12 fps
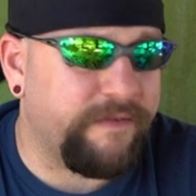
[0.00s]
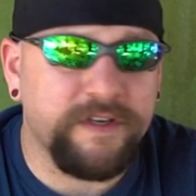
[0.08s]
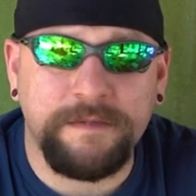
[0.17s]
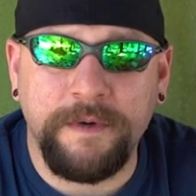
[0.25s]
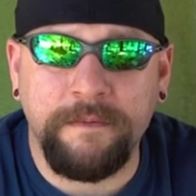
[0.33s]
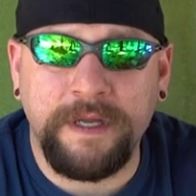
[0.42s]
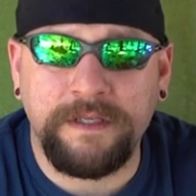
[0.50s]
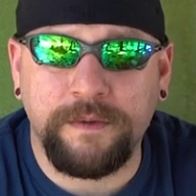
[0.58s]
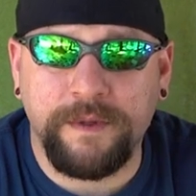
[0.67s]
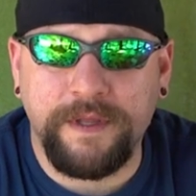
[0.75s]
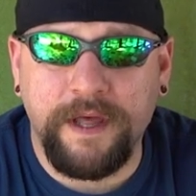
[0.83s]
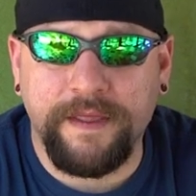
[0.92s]
experimented
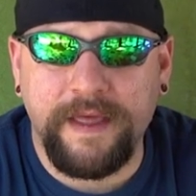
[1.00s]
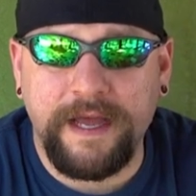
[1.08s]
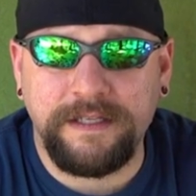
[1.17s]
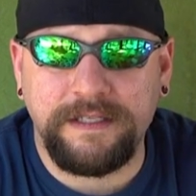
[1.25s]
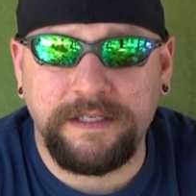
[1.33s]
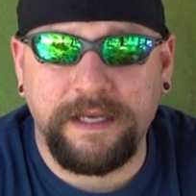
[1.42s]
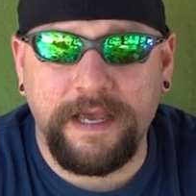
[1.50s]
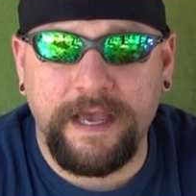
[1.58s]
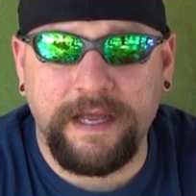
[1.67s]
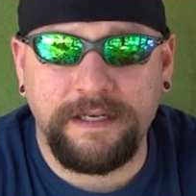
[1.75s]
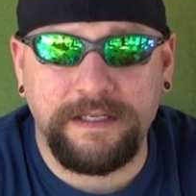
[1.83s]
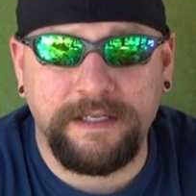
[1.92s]
with all that,
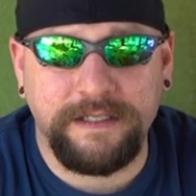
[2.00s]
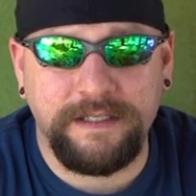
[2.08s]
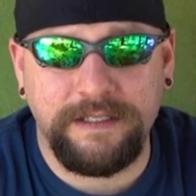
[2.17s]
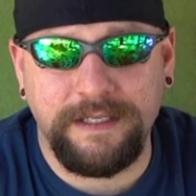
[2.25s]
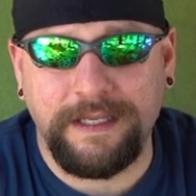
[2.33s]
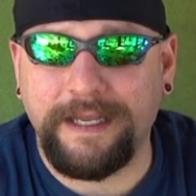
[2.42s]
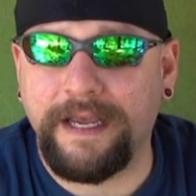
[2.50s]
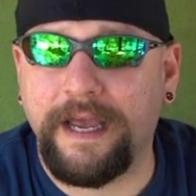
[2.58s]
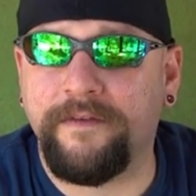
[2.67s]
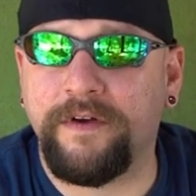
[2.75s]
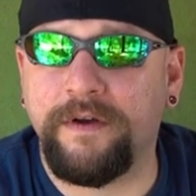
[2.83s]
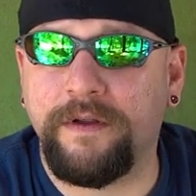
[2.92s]
and
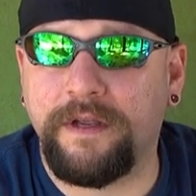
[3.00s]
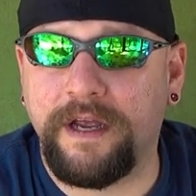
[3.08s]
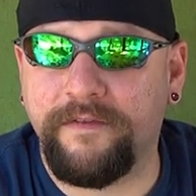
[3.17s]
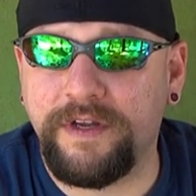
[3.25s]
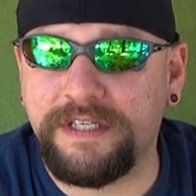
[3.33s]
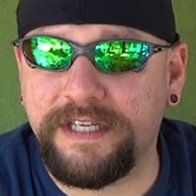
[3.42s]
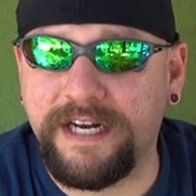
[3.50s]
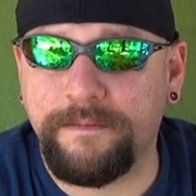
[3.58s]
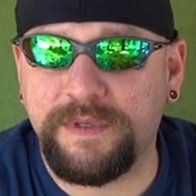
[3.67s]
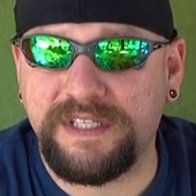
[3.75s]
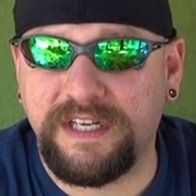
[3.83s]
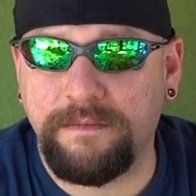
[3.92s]
every setup
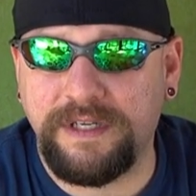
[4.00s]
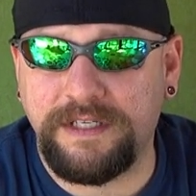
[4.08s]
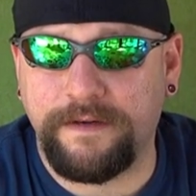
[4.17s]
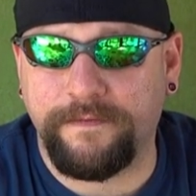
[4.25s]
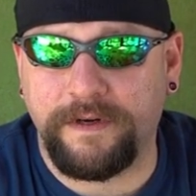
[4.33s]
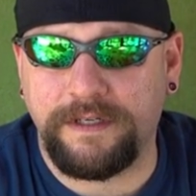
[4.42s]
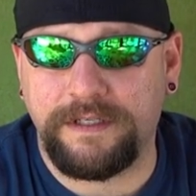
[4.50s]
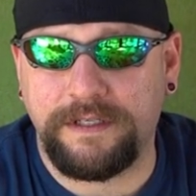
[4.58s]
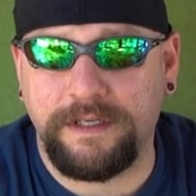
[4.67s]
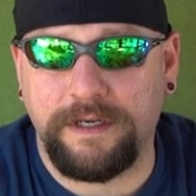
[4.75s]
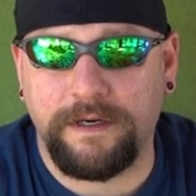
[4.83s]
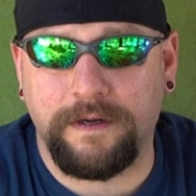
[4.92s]
is going to be different.
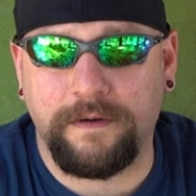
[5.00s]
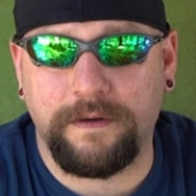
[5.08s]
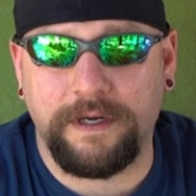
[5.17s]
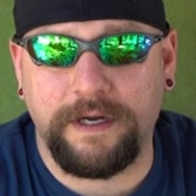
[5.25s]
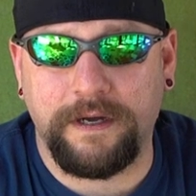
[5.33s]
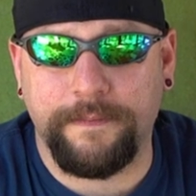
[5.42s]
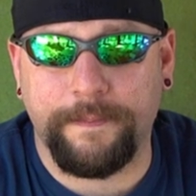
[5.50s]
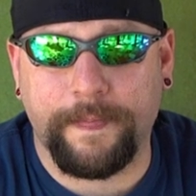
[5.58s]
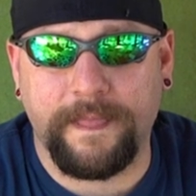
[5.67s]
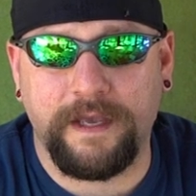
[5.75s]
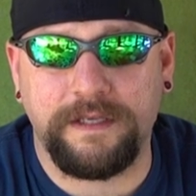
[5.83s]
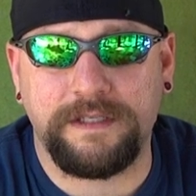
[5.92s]
You know,
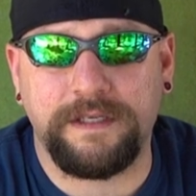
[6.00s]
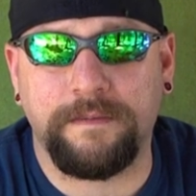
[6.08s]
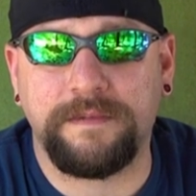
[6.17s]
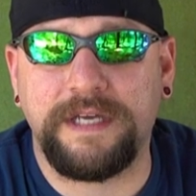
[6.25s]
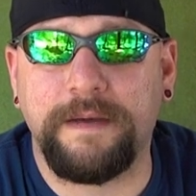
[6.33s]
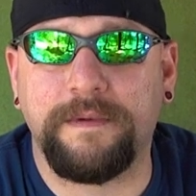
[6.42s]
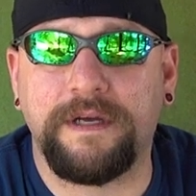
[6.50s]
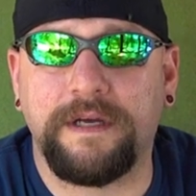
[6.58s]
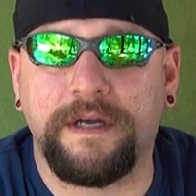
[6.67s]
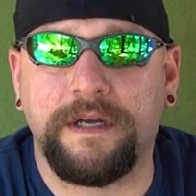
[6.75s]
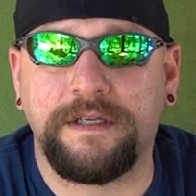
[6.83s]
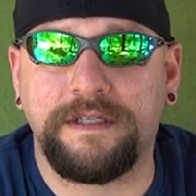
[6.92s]
some type
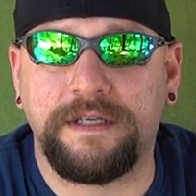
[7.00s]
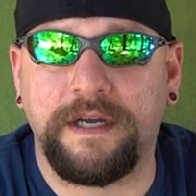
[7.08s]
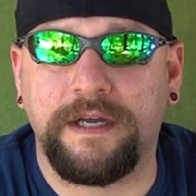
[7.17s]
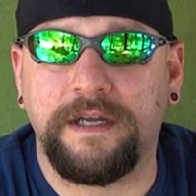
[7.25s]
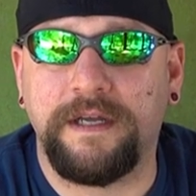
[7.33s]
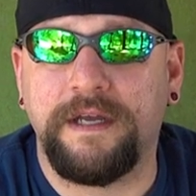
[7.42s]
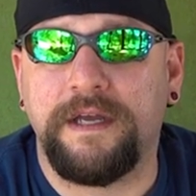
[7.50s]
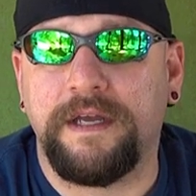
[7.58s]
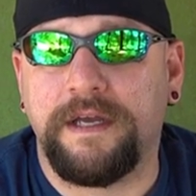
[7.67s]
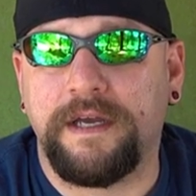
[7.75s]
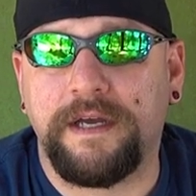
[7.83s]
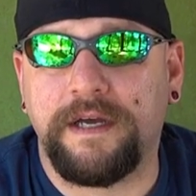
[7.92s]
of
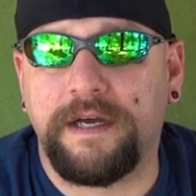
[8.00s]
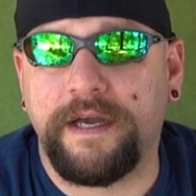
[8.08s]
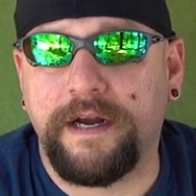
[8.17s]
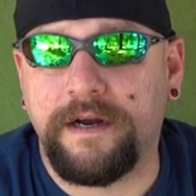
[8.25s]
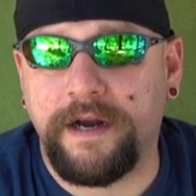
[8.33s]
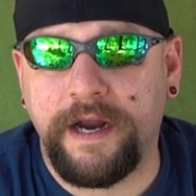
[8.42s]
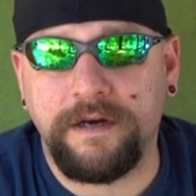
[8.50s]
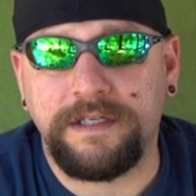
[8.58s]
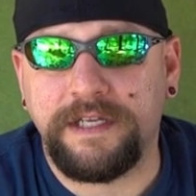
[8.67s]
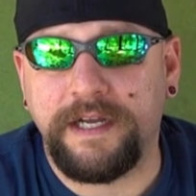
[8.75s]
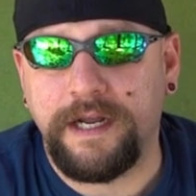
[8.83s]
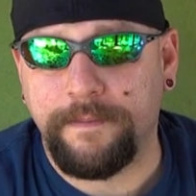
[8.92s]
air
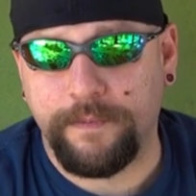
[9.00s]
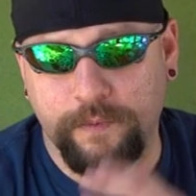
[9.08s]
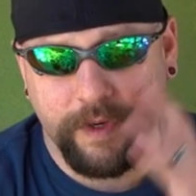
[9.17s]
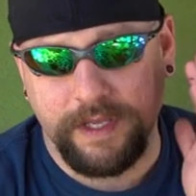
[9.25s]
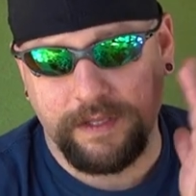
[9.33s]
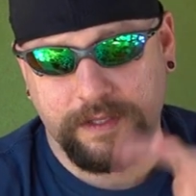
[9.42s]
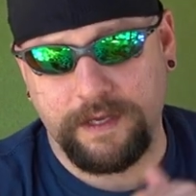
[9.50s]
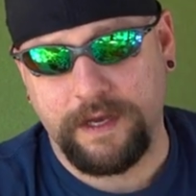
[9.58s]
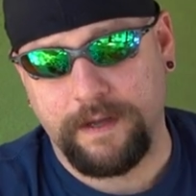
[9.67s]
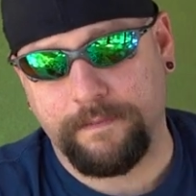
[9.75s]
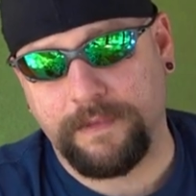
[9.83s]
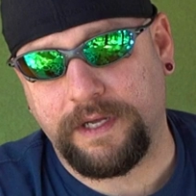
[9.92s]
setup with
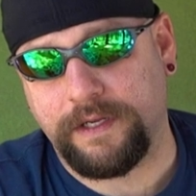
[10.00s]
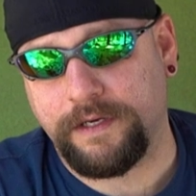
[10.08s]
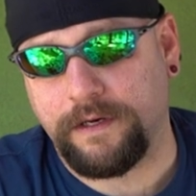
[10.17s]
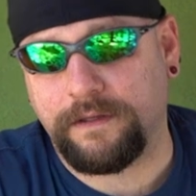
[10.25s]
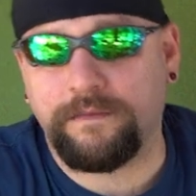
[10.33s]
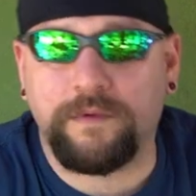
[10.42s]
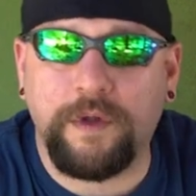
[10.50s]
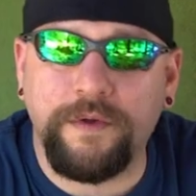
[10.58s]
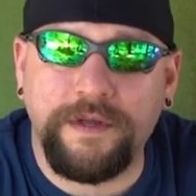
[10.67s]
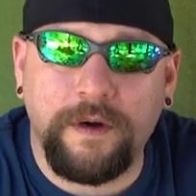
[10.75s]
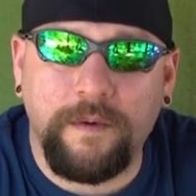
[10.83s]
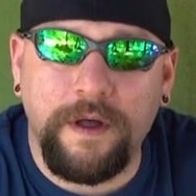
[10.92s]
your
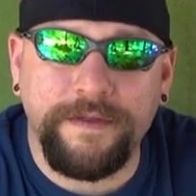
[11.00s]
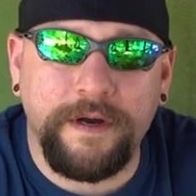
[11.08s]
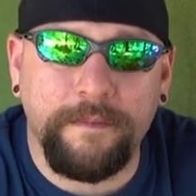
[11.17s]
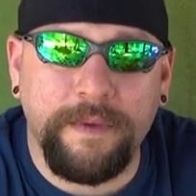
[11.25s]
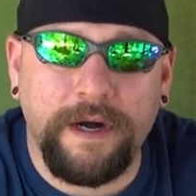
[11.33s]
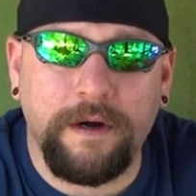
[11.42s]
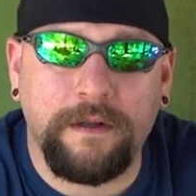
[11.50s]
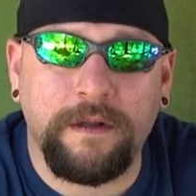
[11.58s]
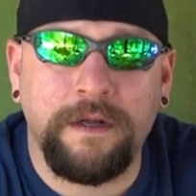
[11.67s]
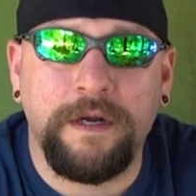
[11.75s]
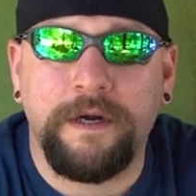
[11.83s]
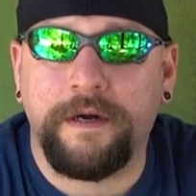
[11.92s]
Lothar Walther
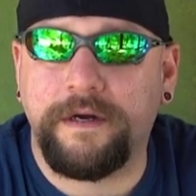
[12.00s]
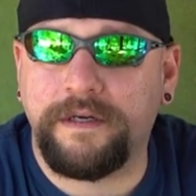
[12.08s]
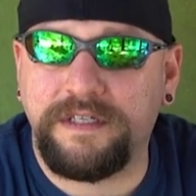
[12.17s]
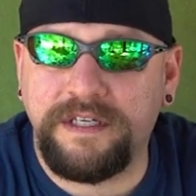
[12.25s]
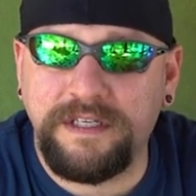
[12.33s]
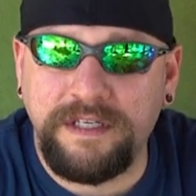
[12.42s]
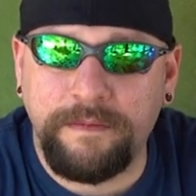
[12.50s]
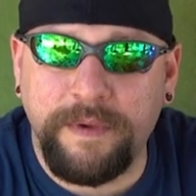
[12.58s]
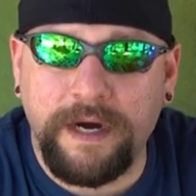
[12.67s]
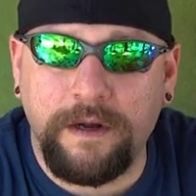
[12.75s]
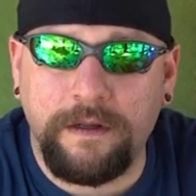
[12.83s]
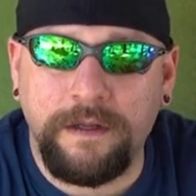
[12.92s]
barrel or your CZ
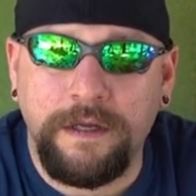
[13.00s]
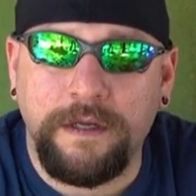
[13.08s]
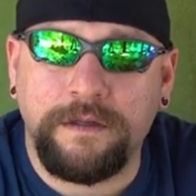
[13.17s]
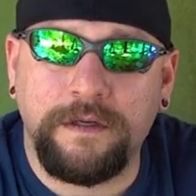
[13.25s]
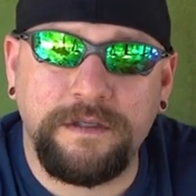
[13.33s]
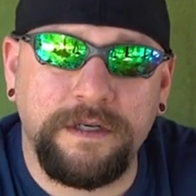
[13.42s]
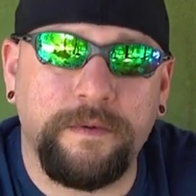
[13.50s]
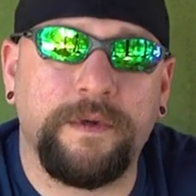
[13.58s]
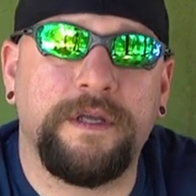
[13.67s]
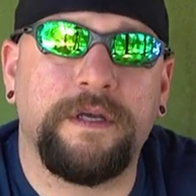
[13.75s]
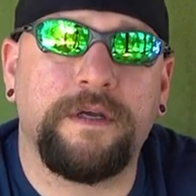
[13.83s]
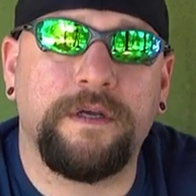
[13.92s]
barrel. Those are
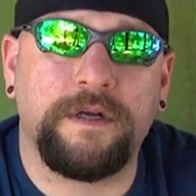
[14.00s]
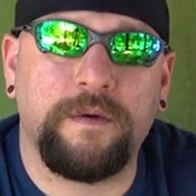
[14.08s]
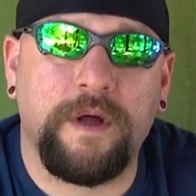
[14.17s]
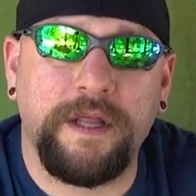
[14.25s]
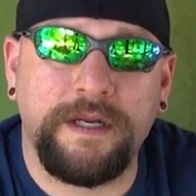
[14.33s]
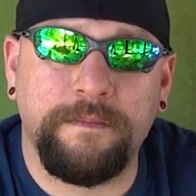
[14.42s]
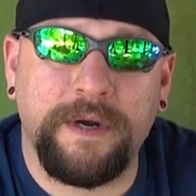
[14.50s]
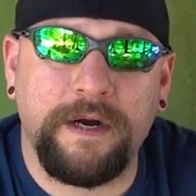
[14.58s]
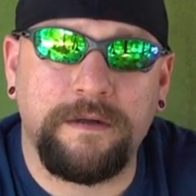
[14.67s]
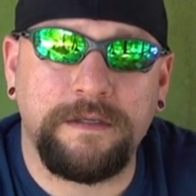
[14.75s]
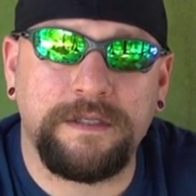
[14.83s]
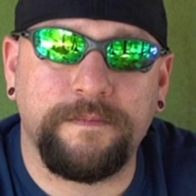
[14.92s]
really good quality
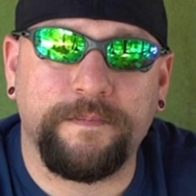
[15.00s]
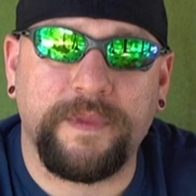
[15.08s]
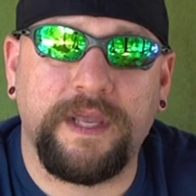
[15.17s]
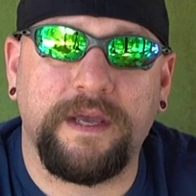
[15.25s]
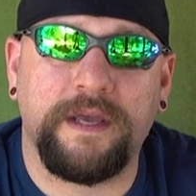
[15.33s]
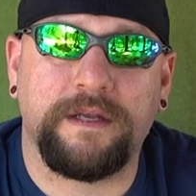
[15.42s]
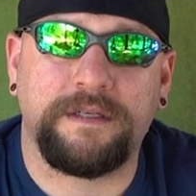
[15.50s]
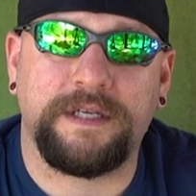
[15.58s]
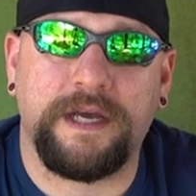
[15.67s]
barrels, and